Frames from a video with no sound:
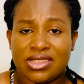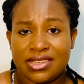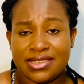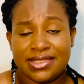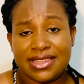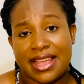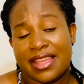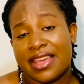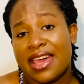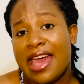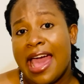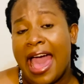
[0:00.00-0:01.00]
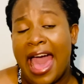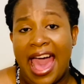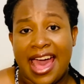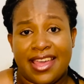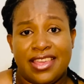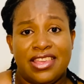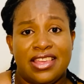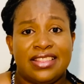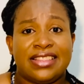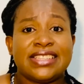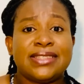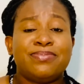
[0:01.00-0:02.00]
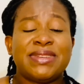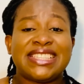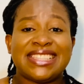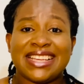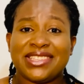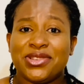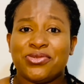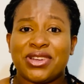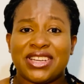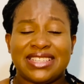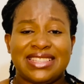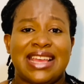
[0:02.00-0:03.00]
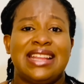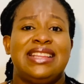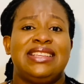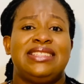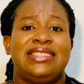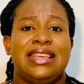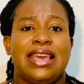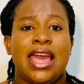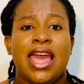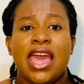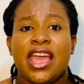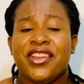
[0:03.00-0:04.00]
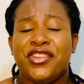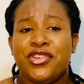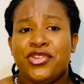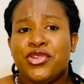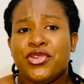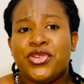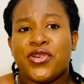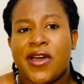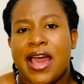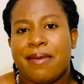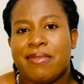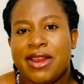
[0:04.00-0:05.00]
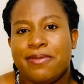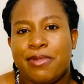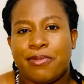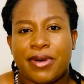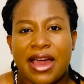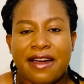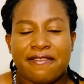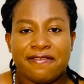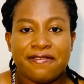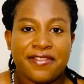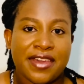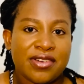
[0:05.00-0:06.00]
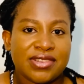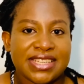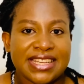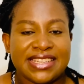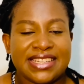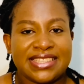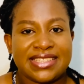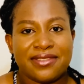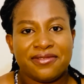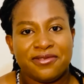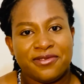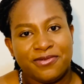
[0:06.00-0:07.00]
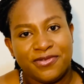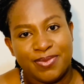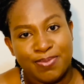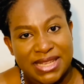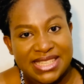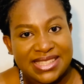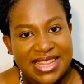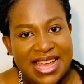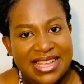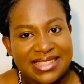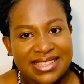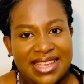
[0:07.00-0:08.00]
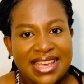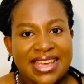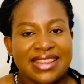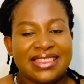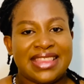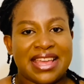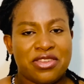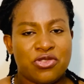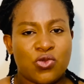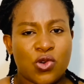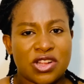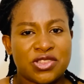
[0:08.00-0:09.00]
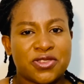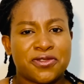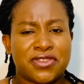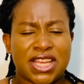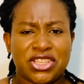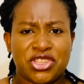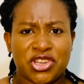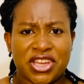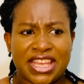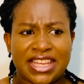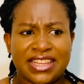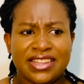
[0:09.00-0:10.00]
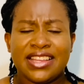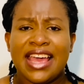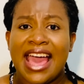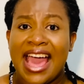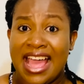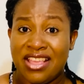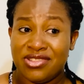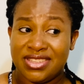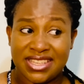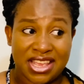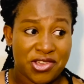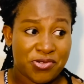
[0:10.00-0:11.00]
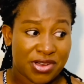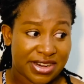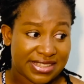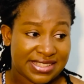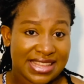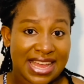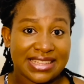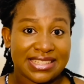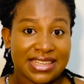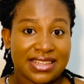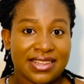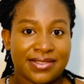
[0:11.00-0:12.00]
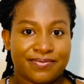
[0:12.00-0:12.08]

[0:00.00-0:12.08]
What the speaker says: us that this business you want to start this year, do you know how many people have failed in this same business that you want to venture in, and you say you want to start it?